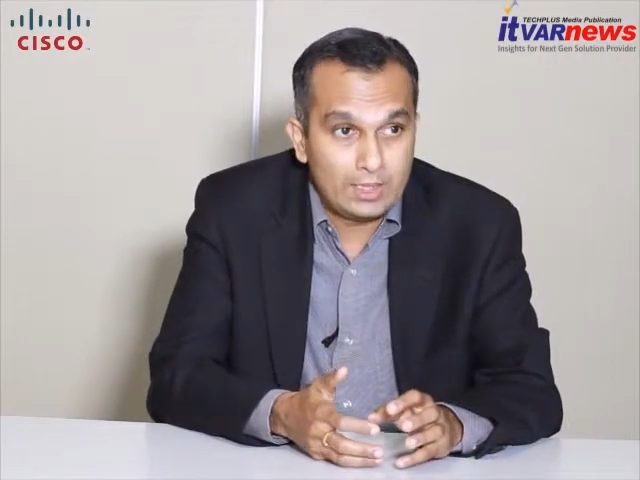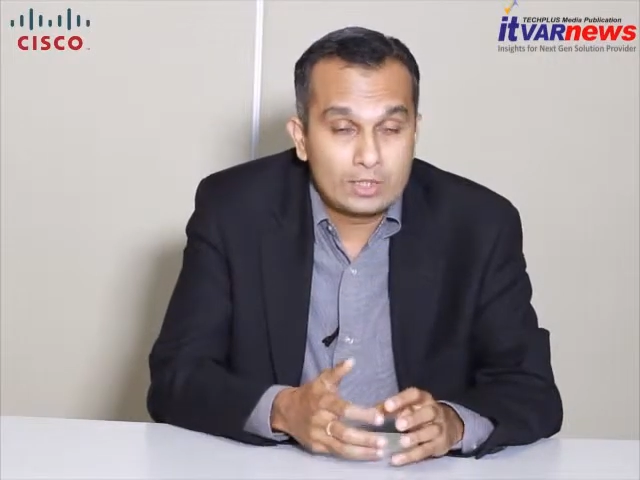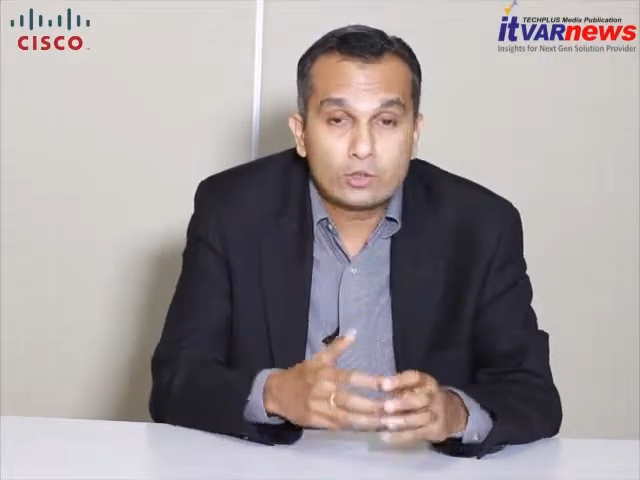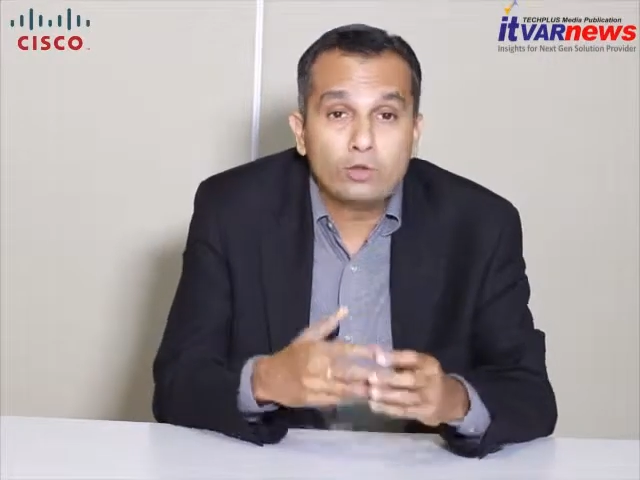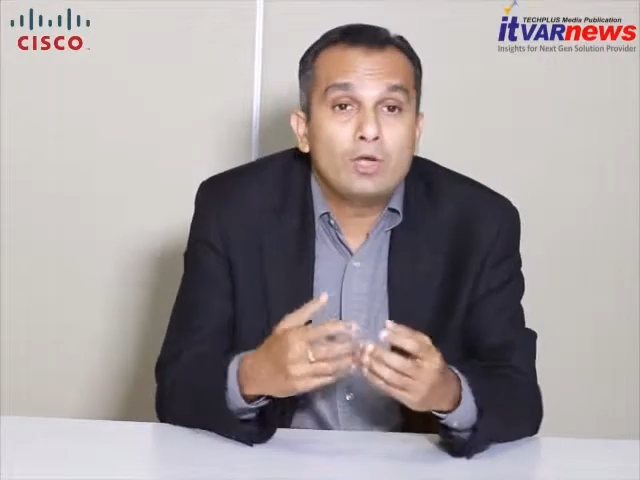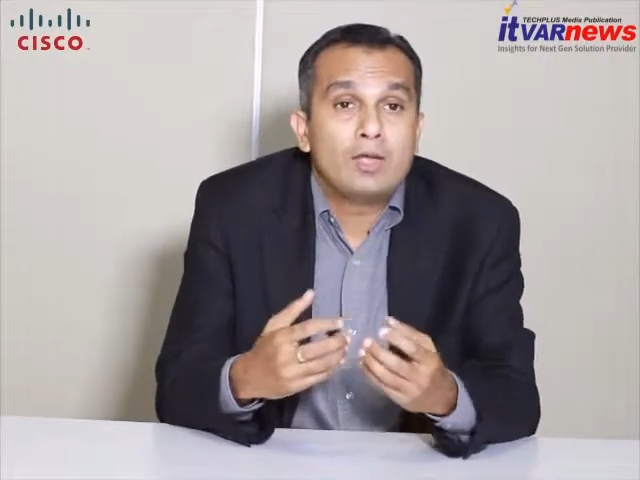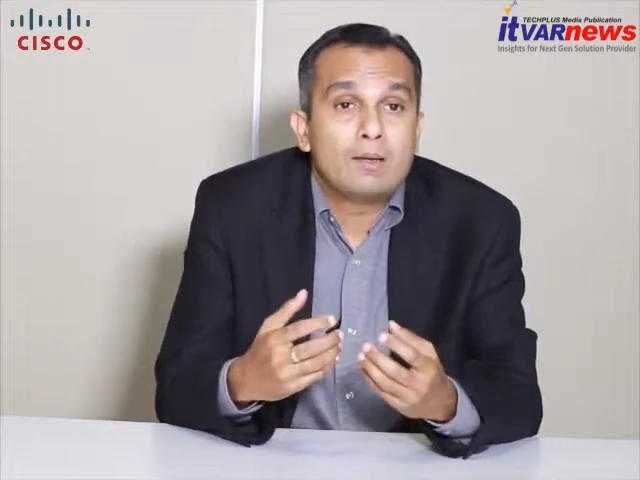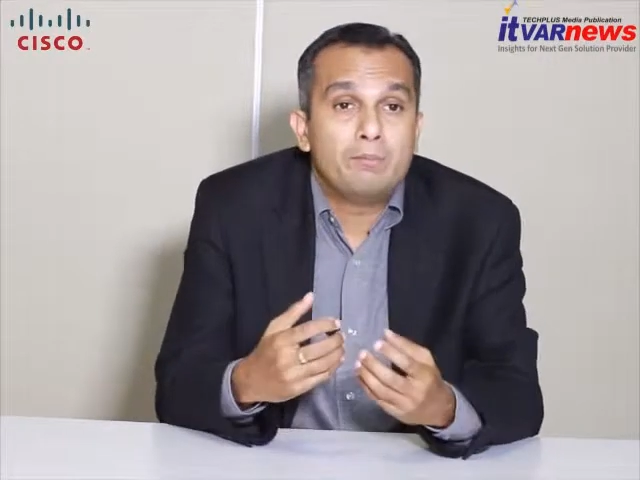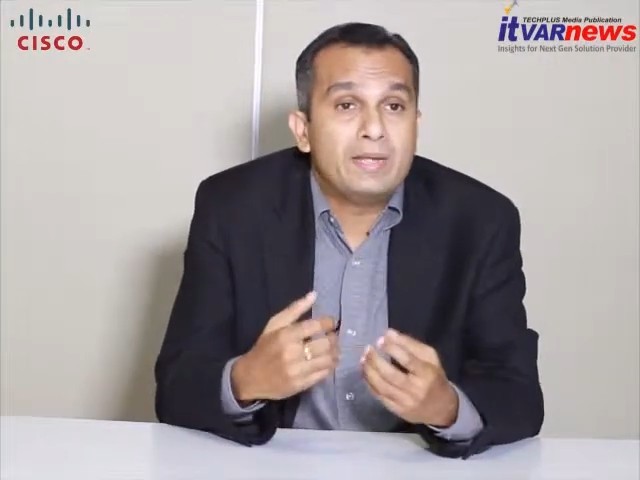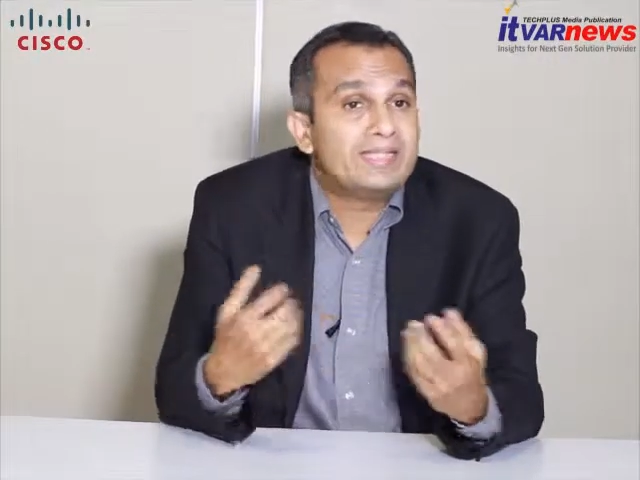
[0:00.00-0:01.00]
So
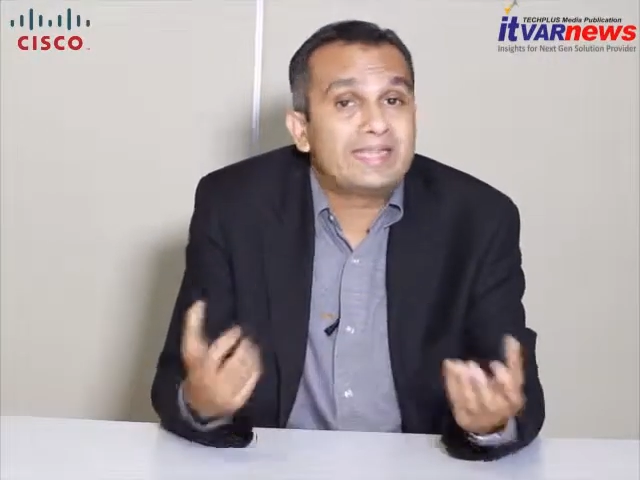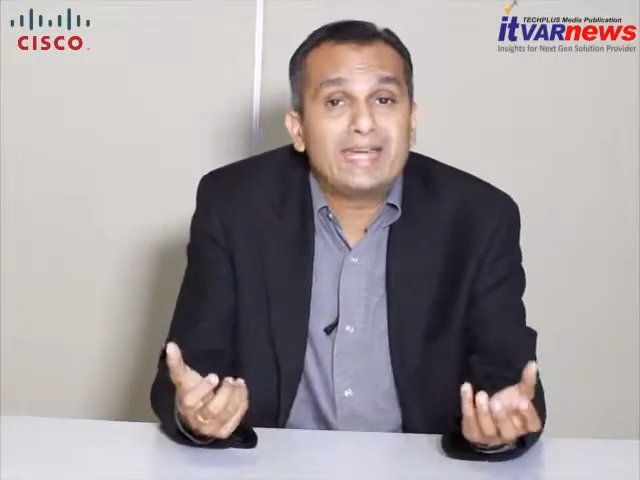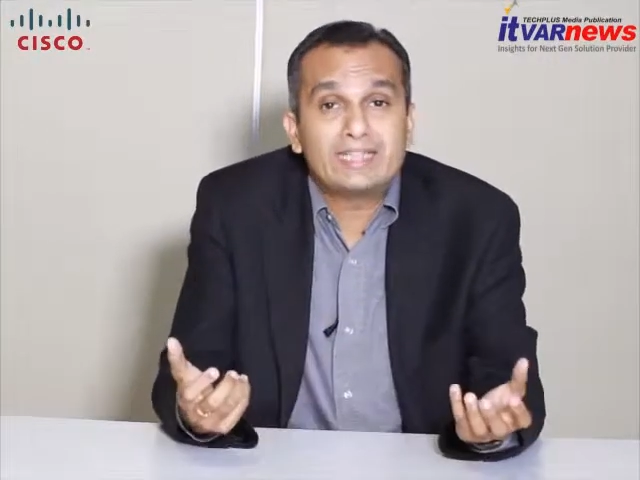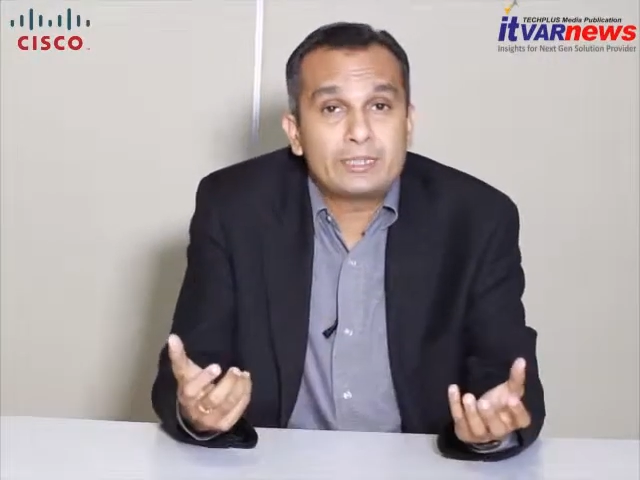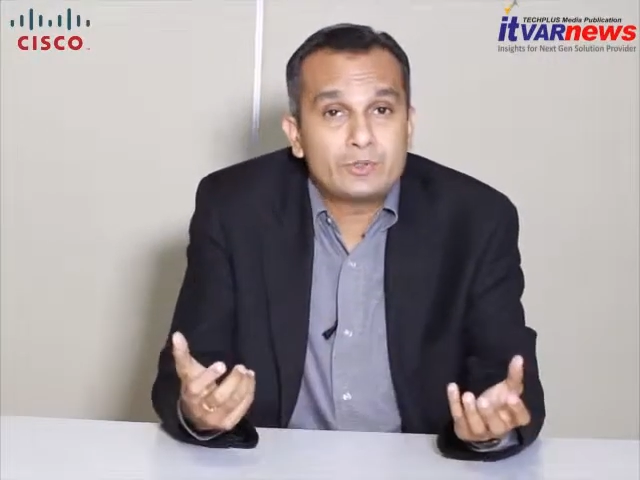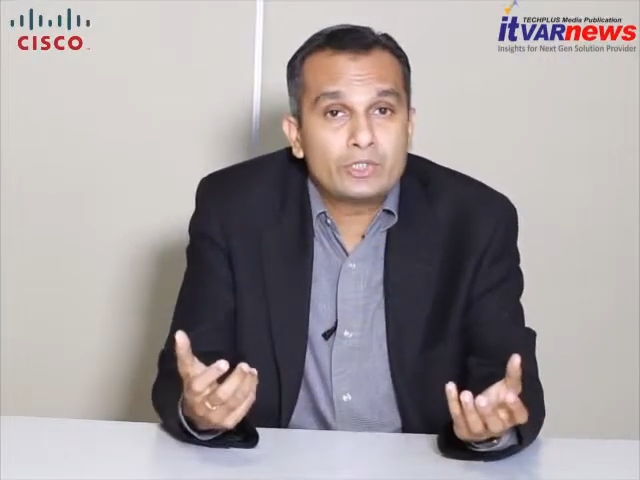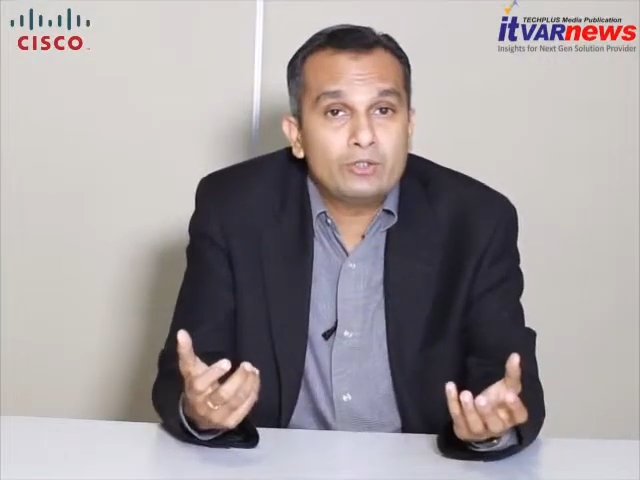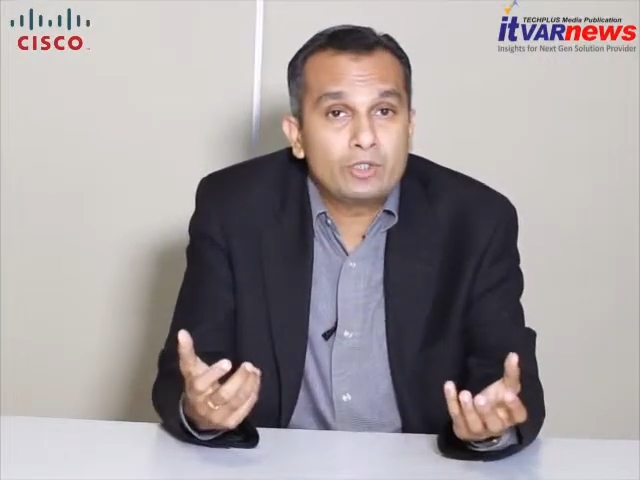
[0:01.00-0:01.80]
basic encryption,